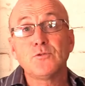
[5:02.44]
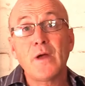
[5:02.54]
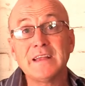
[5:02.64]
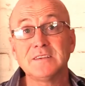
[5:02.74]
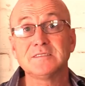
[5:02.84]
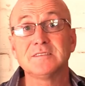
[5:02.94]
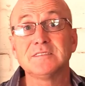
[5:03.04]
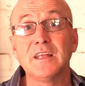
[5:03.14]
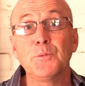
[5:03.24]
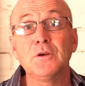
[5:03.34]
righteousness,
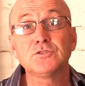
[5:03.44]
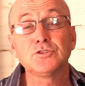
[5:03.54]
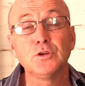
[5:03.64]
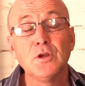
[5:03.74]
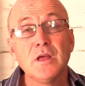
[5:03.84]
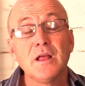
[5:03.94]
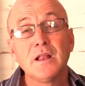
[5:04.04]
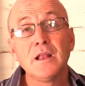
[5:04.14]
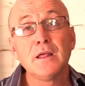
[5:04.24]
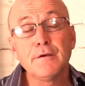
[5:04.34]
that we are to
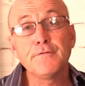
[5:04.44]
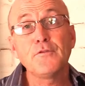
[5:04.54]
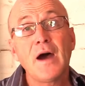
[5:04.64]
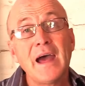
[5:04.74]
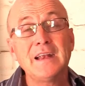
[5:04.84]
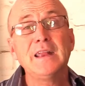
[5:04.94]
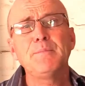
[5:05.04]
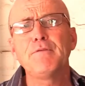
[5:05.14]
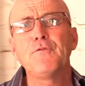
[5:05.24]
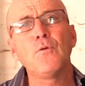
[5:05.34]
live rightly
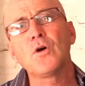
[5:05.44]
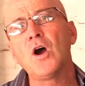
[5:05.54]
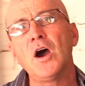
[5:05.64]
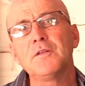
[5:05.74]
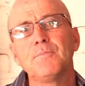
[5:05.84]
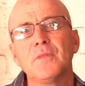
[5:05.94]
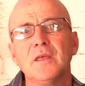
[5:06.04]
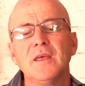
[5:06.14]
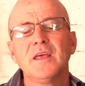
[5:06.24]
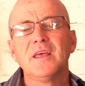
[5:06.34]
before God.
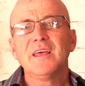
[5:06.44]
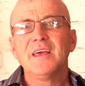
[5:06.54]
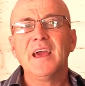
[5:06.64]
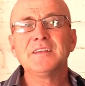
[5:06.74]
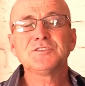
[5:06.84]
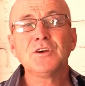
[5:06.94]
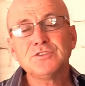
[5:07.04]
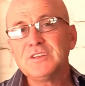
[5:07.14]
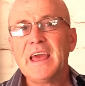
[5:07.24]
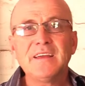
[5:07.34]
And so
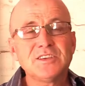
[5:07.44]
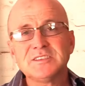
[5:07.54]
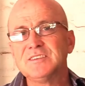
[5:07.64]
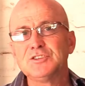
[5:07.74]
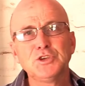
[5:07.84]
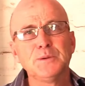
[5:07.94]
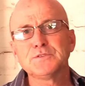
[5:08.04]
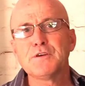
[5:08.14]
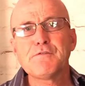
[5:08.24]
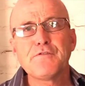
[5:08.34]
today, just in
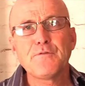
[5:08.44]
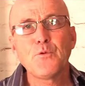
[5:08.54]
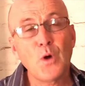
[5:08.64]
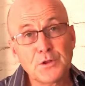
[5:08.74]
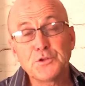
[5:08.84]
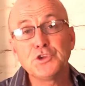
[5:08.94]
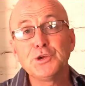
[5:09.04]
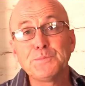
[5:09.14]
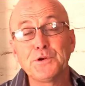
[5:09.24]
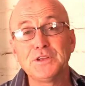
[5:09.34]
terms of what would
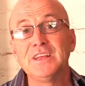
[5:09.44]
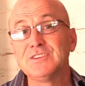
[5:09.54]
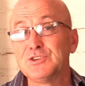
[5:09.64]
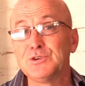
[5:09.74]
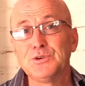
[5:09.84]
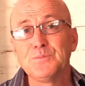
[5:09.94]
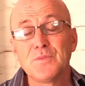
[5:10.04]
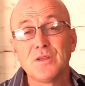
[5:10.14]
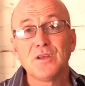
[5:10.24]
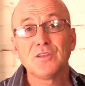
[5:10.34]
you put into
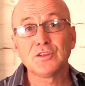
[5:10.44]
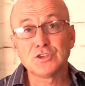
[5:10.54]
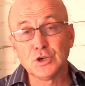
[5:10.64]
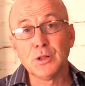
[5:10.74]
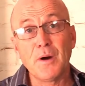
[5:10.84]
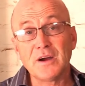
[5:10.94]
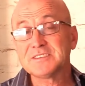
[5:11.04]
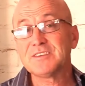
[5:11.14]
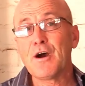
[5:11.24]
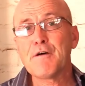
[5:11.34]
the
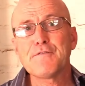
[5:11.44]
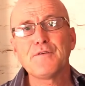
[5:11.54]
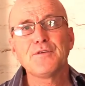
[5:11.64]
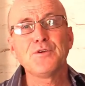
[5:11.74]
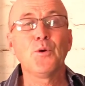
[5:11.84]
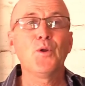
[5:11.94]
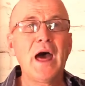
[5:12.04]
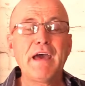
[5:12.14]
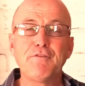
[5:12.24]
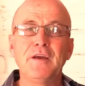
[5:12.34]
toolbox of your
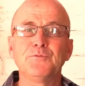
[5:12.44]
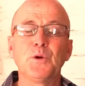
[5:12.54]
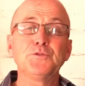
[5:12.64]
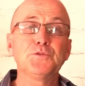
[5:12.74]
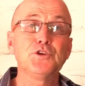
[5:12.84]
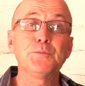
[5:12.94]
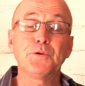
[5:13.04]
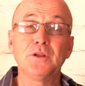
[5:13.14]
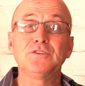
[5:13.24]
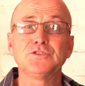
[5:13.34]
life, and what would you
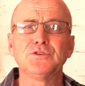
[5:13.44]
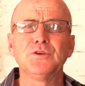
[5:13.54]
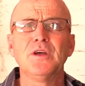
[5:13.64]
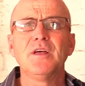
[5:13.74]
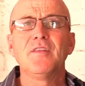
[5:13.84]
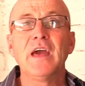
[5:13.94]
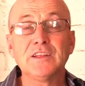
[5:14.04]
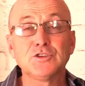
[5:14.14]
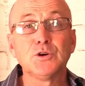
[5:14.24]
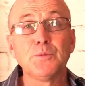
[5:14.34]
put into
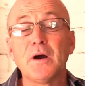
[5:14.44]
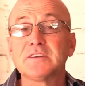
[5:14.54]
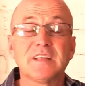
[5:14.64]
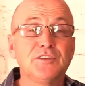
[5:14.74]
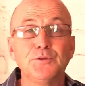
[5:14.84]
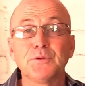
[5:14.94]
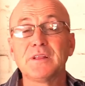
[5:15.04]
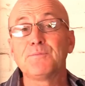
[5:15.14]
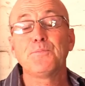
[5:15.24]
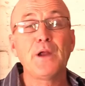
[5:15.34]
that toolbox that you
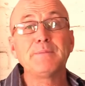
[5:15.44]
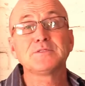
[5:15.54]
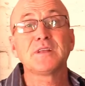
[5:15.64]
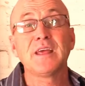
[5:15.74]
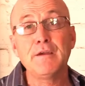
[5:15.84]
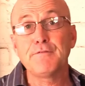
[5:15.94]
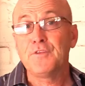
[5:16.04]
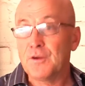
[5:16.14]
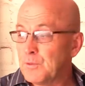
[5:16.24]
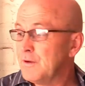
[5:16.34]
would perhaps give?
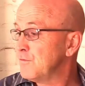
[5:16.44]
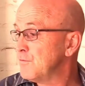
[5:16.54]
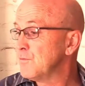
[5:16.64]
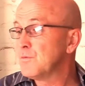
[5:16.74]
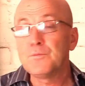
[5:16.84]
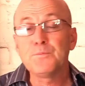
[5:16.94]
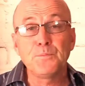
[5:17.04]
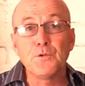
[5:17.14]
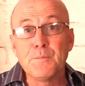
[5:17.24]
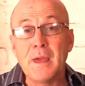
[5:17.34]
We've
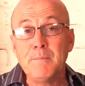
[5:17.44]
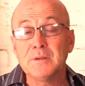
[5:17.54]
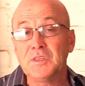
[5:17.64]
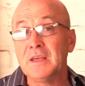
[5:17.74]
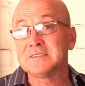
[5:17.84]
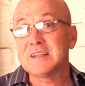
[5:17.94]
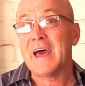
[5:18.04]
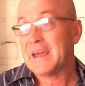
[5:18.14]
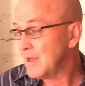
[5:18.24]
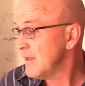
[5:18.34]
remembered things
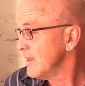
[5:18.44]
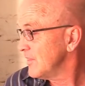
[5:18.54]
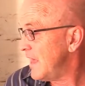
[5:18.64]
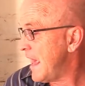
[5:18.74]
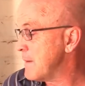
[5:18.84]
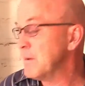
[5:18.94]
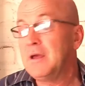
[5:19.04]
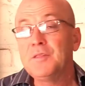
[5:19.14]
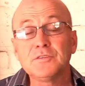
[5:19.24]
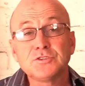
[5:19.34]
like the hammer
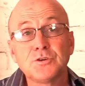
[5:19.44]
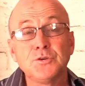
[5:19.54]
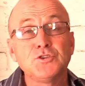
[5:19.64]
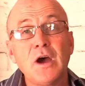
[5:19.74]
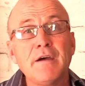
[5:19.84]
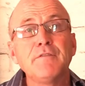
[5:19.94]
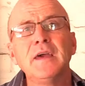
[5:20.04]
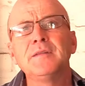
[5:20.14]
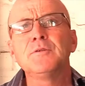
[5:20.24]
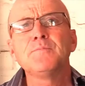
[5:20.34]
and the
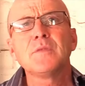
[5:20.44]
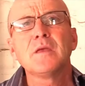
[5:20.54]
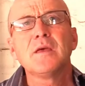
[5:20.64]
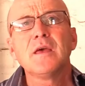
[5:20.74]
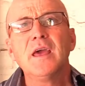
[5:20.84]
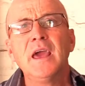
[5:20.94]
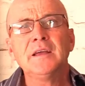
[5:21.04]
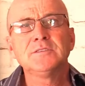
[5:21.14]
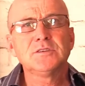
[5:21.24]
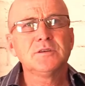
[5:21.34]
screwdriver
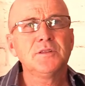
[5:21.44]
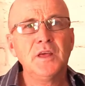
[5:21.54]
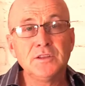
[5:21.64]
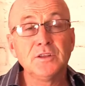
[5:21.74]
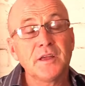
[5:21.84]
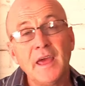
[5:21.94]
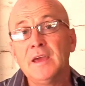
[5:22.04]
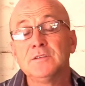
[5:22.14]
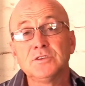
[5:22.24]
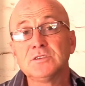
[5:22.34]
and then
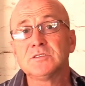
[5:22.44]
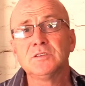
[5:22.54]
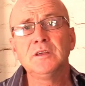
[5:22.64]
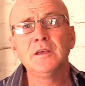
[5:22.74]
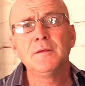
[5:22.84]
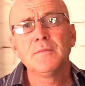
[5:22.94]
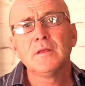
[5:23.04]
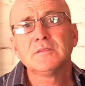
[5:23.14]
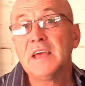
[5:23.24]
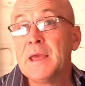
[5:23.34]
again just the
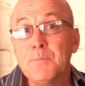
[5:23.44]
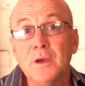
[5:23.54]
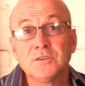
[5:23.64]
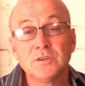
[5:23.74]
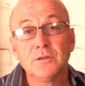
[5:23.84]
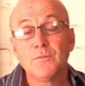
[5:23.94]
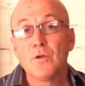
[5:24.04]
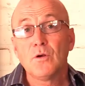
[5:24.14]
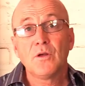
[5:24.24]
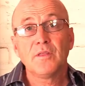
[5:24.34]
tape measure,
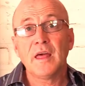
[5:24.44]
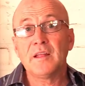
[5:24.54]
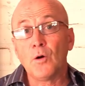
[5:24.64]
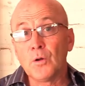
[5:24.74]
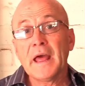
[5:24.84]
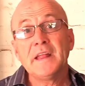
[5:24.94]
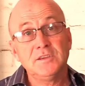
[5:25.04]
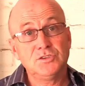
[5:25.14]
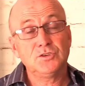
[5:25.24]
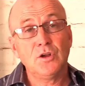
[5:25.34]
that old
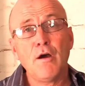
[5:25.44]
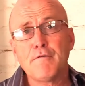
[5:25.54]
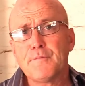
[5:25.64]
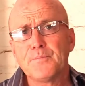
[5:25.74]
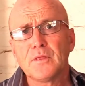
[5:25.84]
adage of